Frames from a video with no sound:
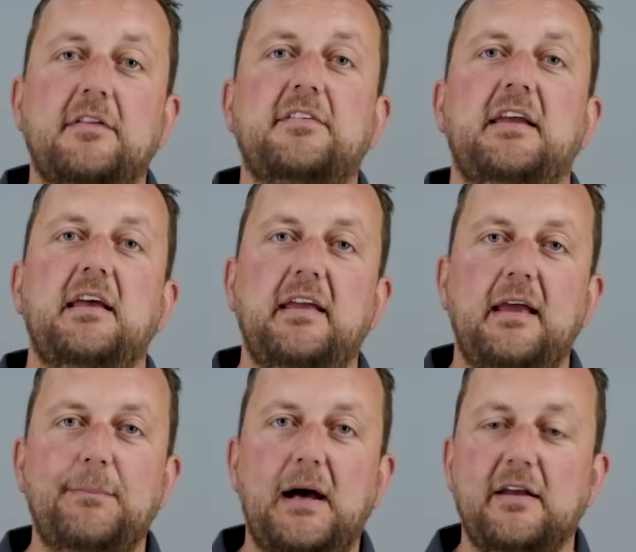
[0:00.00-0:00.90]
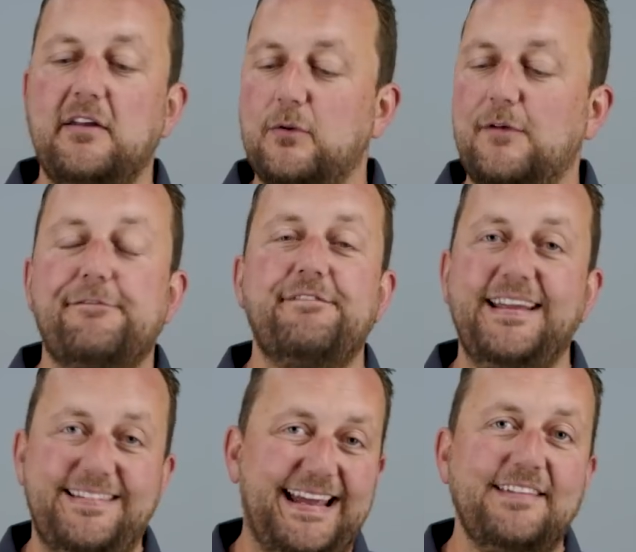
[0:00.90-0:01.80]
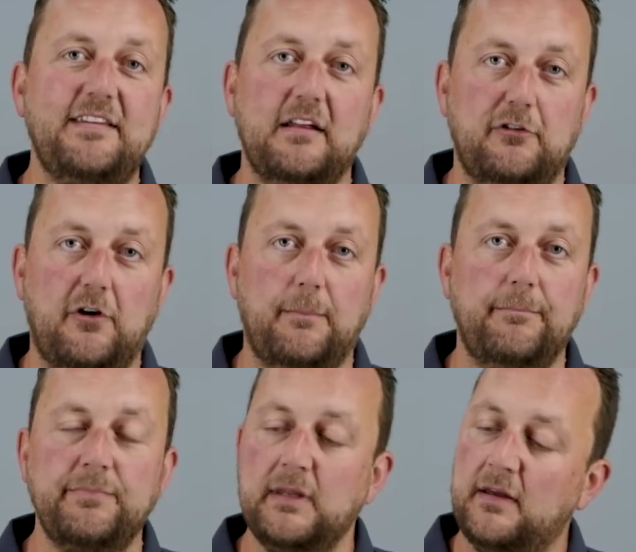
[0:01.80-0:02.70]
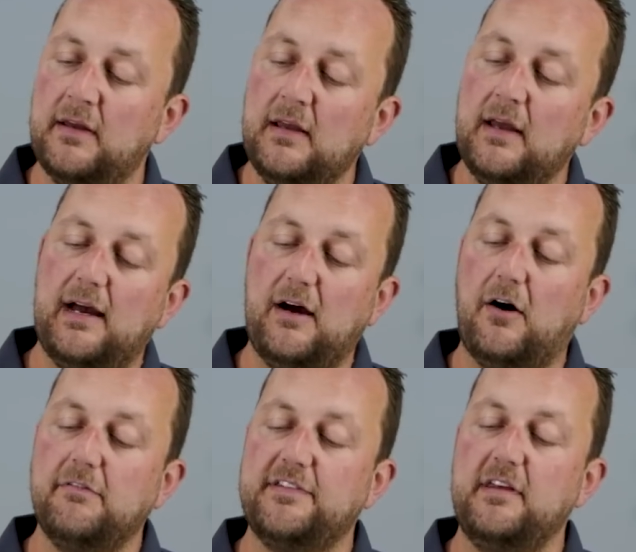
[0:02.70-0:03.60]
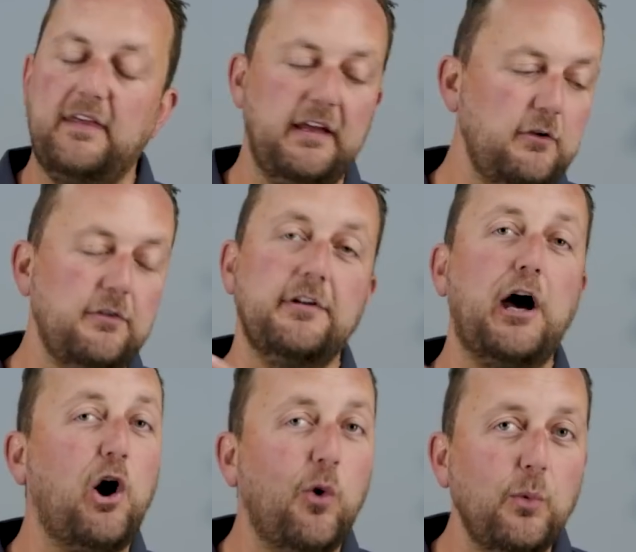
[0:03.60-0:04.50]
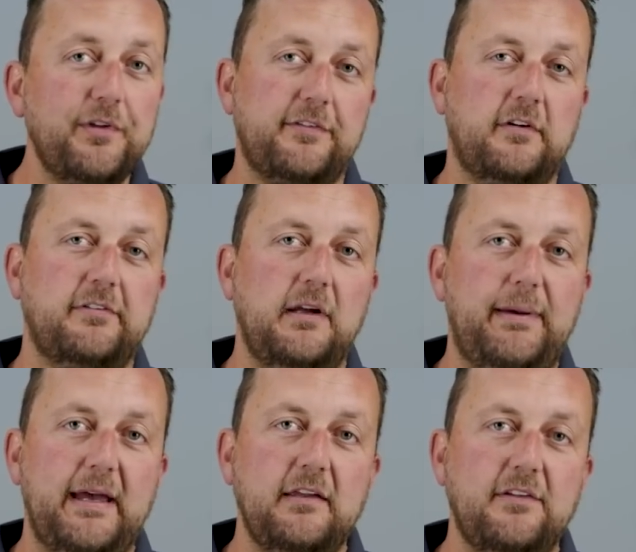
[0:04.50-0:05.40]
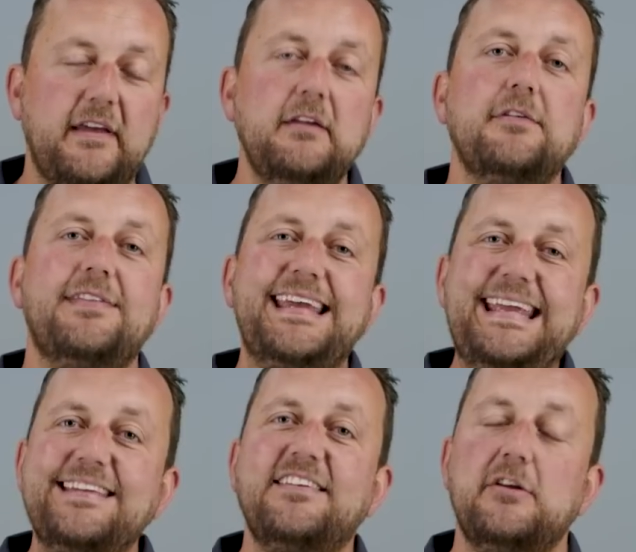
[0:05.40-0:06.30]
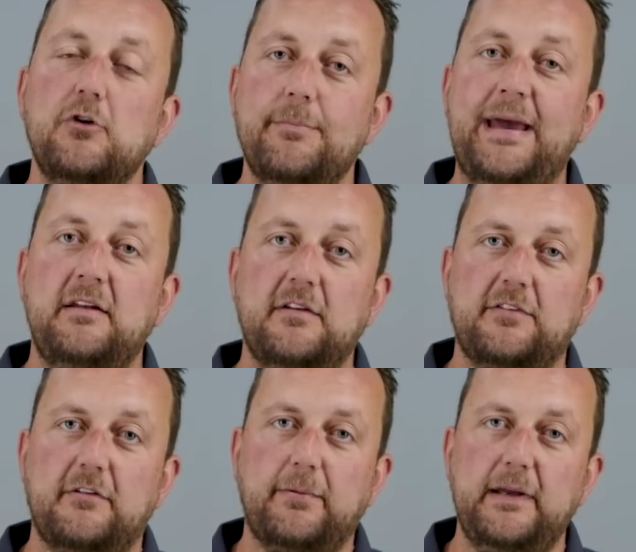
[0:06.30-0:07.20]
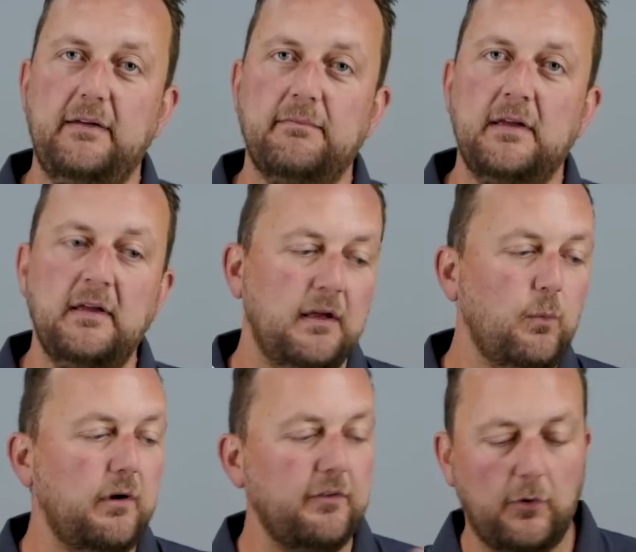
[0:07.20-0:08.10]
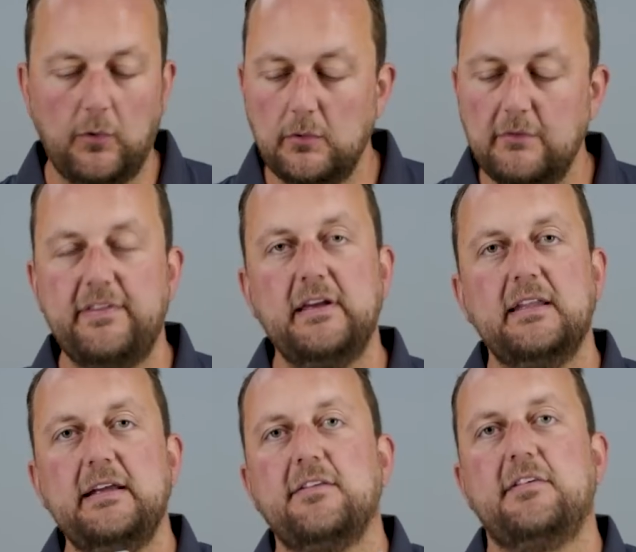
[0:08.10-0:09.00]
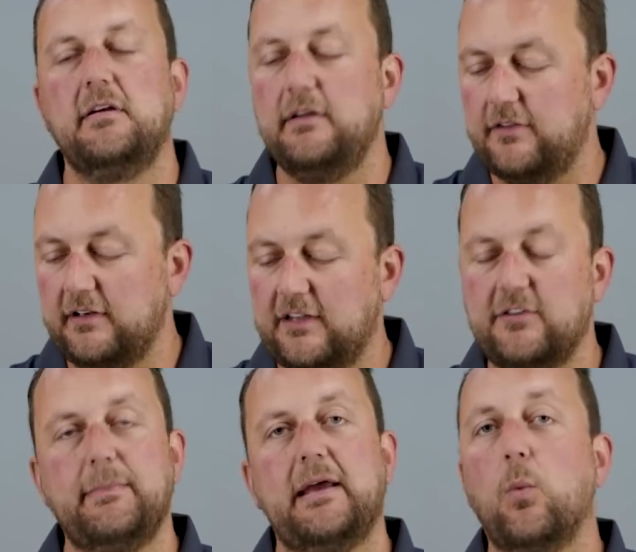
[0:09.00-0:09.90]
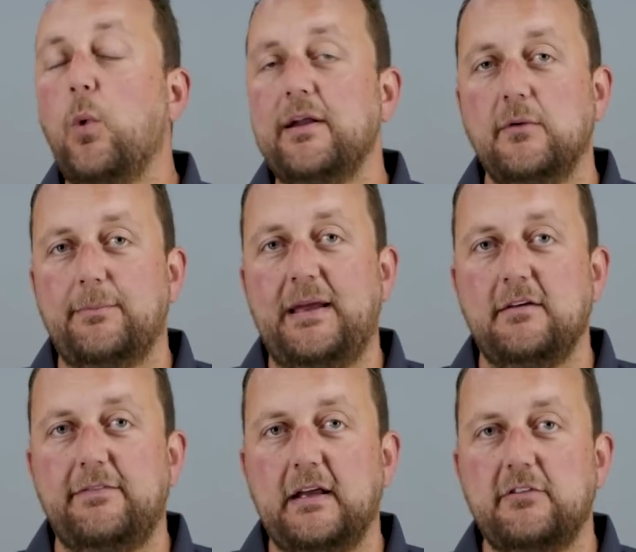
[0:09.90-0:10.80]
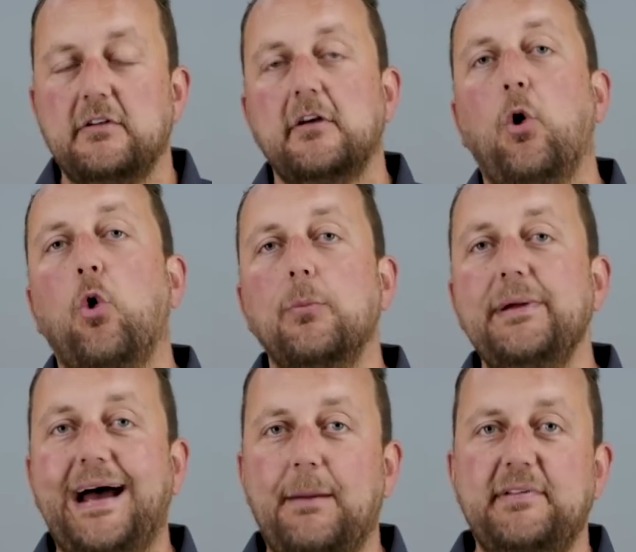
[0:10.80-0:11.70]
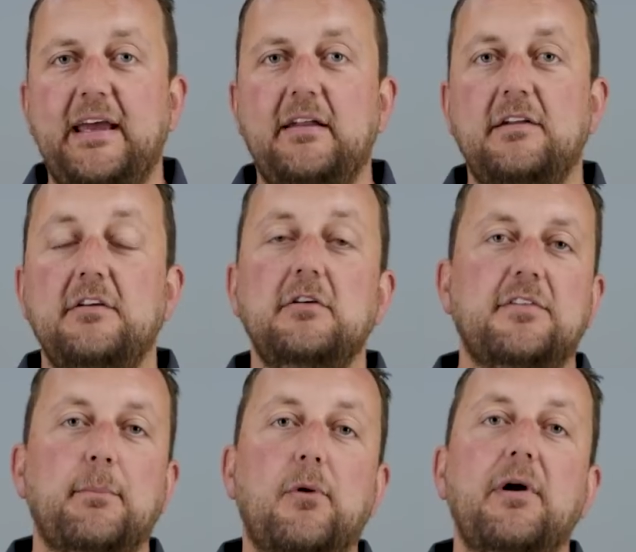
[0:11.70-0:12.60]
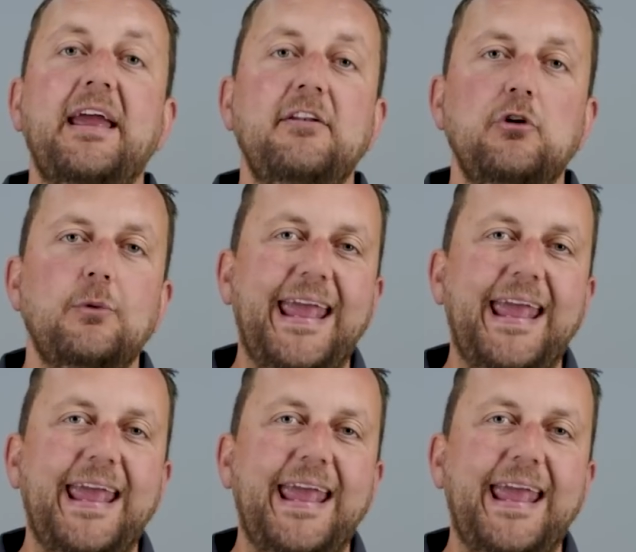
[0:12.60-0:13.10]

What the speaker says: on the secondhand market do a fantastic job. Obviously they use an older software package. They use the ECU manager software, whereas all of the Elite series, it doesn't matter when it was manufactured, can all be updated to use the brand new